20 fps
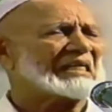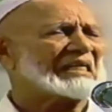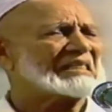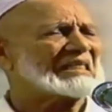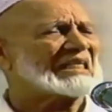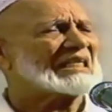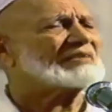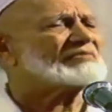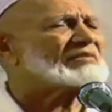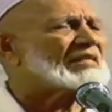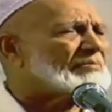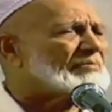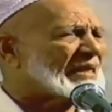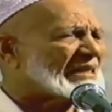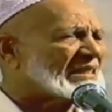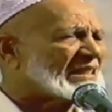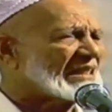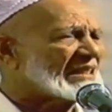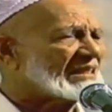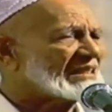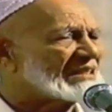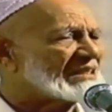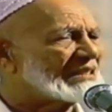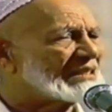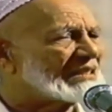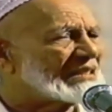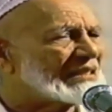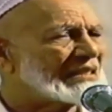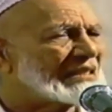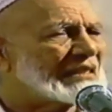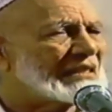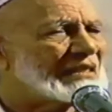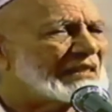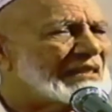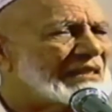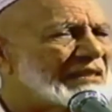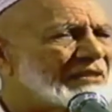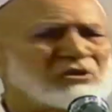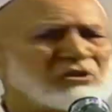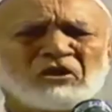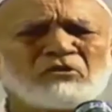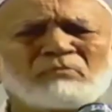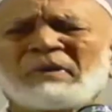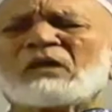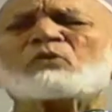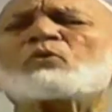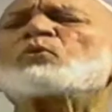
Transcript: man. Deliver the message. No